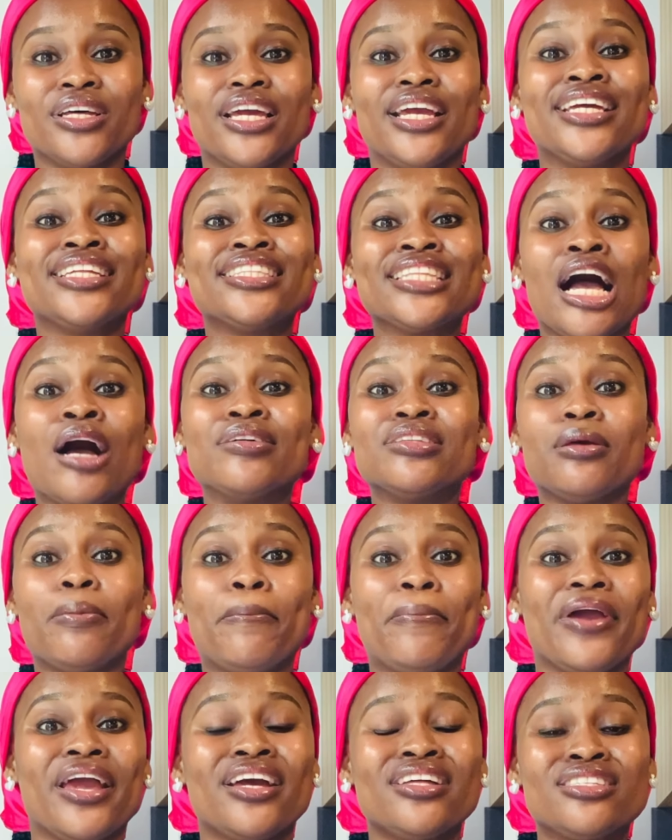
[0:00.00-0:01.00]
it now
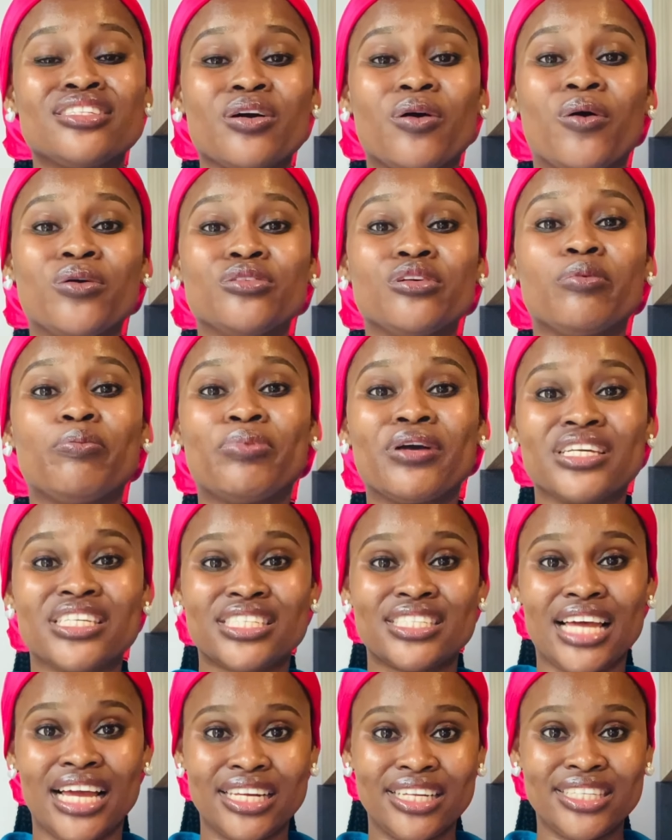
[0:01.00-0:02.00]
depends on your
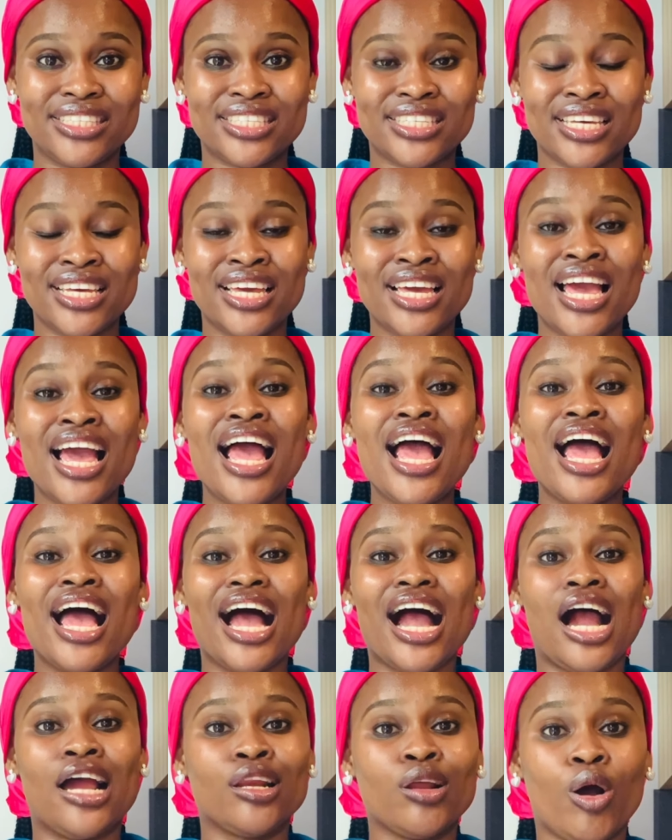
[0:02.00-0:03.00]
personality
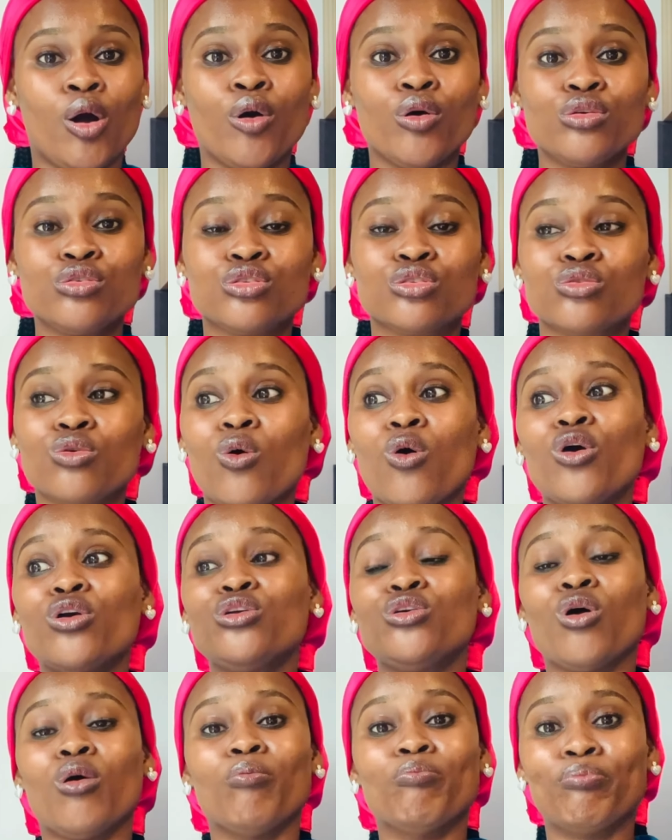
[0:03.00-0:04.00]
and also
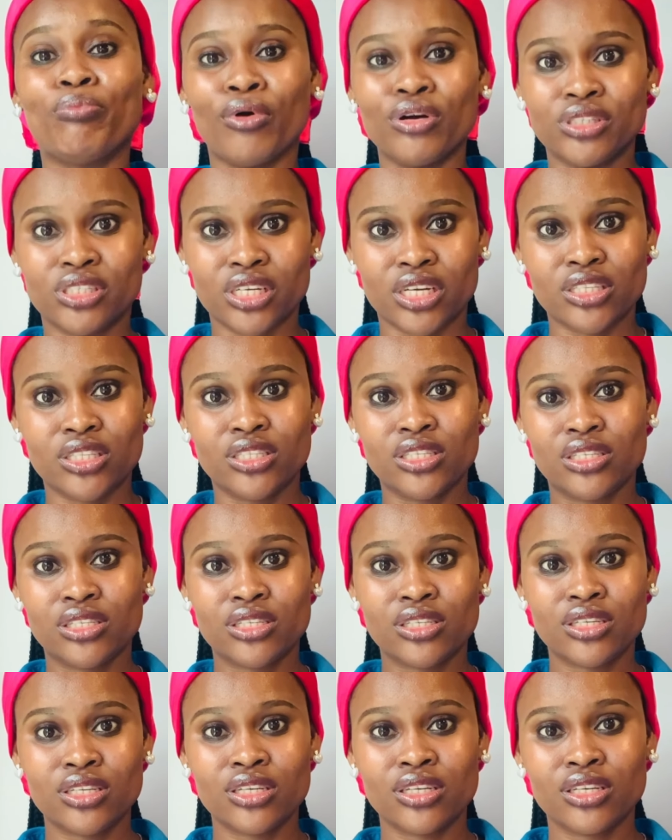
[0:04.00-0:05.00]
your budget
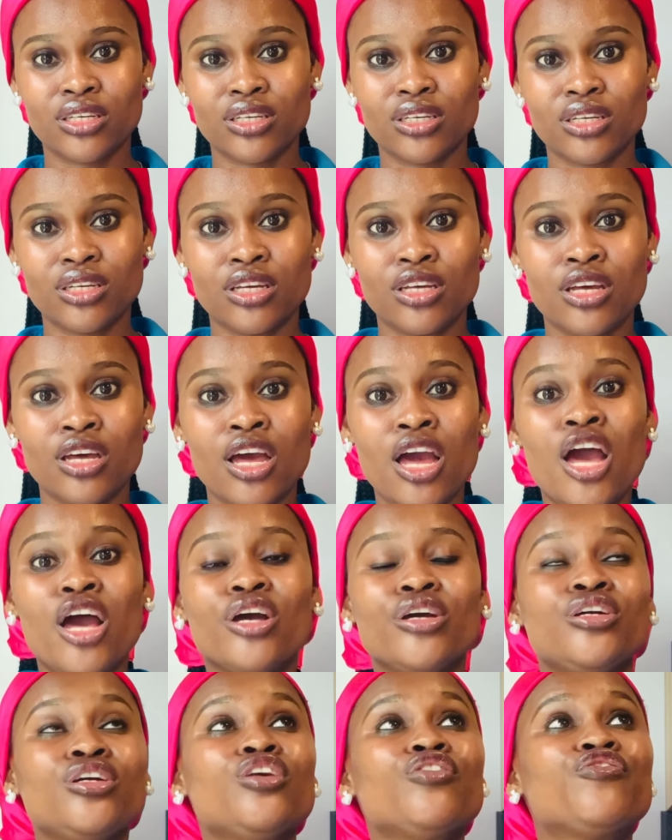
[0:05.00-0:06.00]

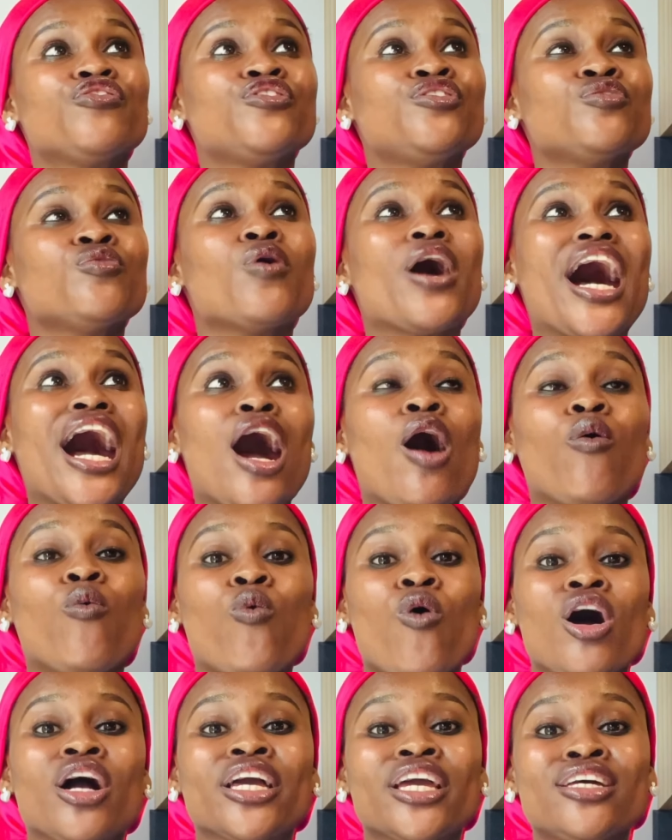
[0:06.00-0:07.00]
if you are
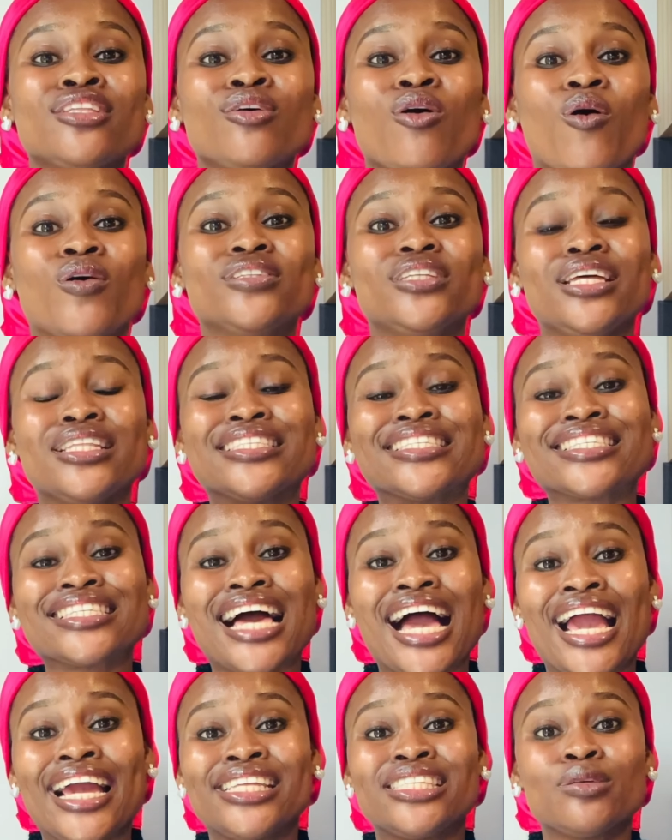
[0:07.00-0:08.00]
working on a
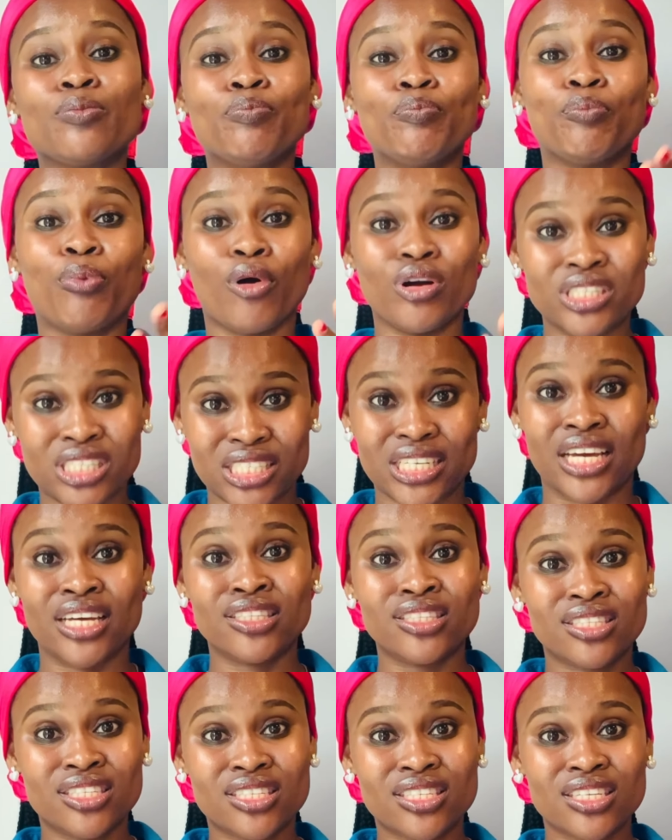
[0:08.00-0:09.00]
tight
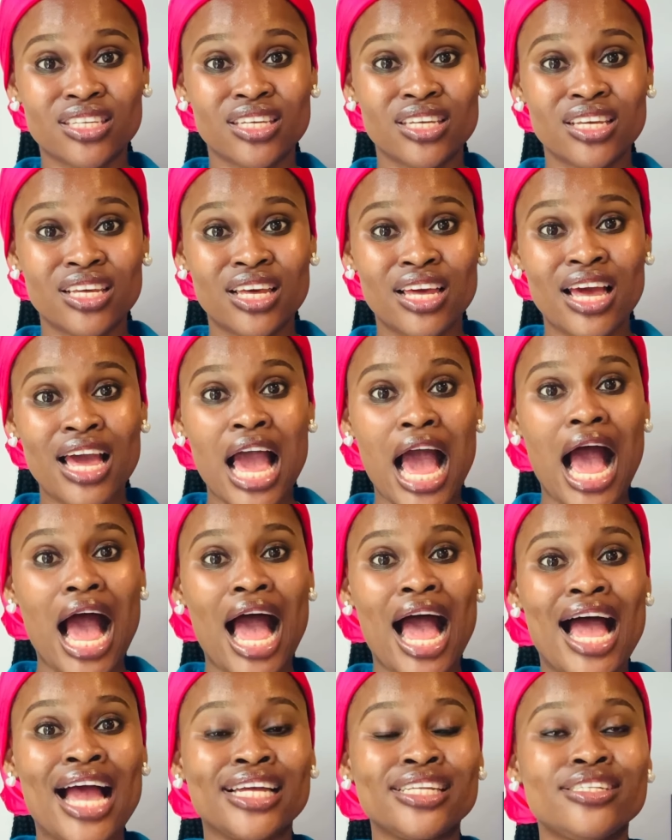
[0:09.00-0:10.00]
budget
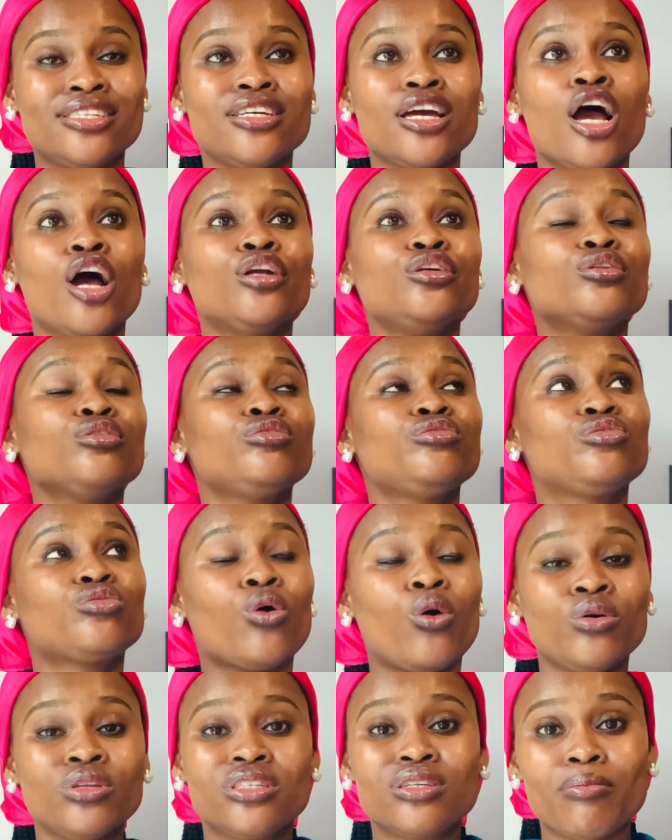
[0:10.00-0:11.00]
and you
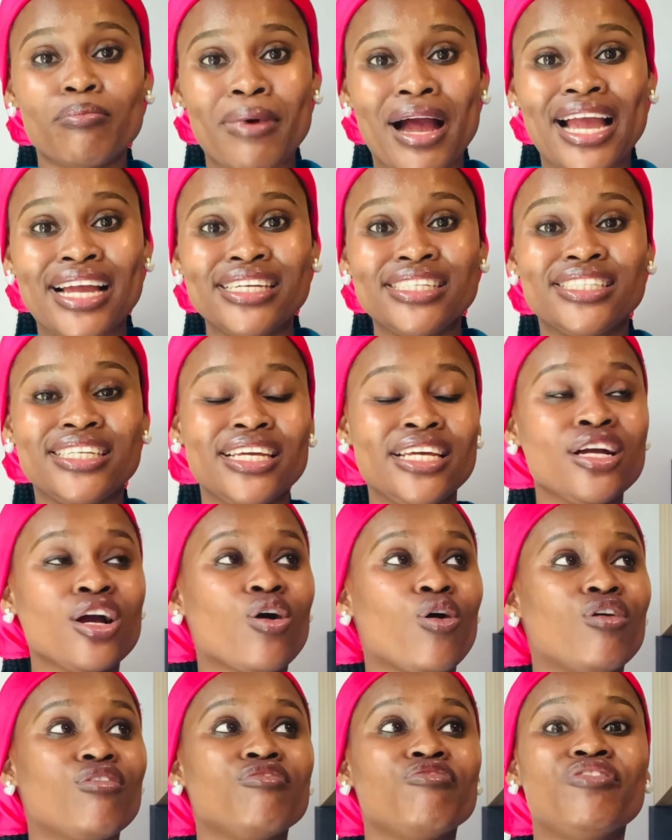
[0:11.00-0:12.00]
don't mind the
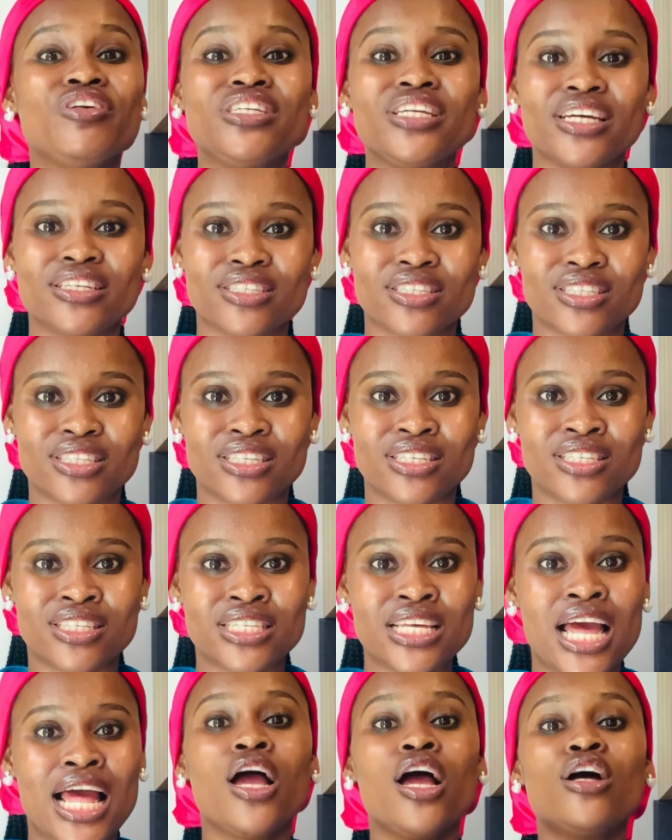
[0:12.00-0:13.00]
inconveniences
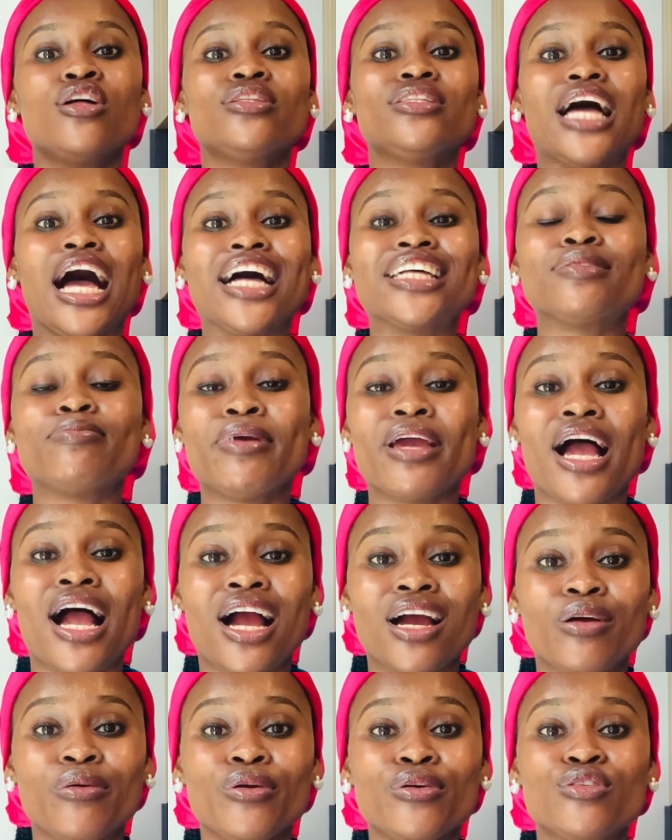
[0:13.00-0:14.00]
that may
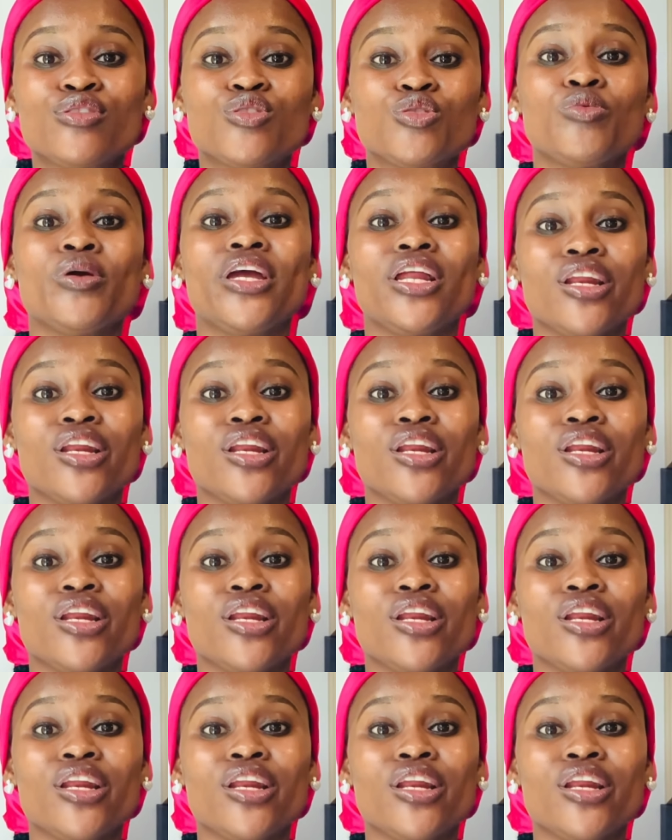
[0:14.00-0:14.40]
accrue to a